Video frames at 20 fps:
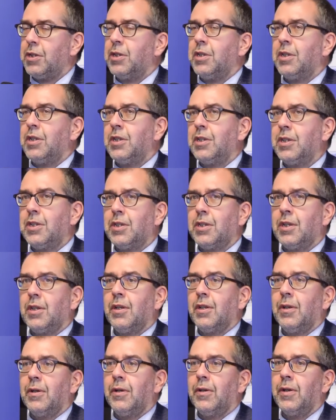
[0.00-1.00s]
is, is
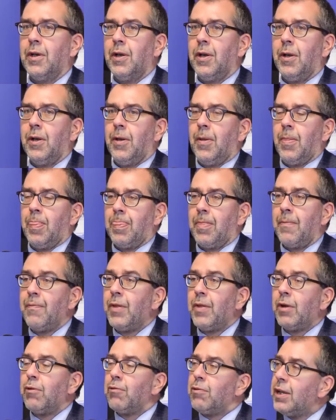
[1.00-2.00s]
uh,
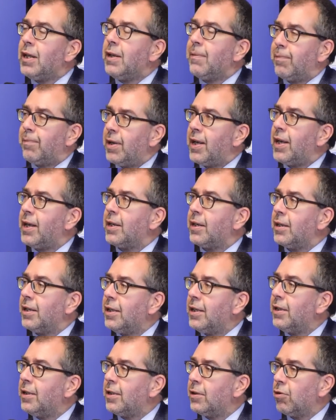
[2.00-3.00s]
not really playing a
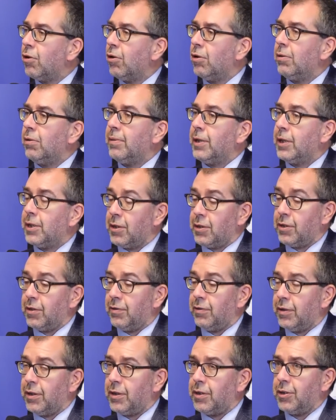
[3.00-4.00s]
leading role because
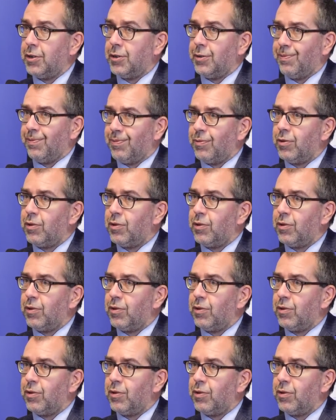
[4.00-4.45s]
of its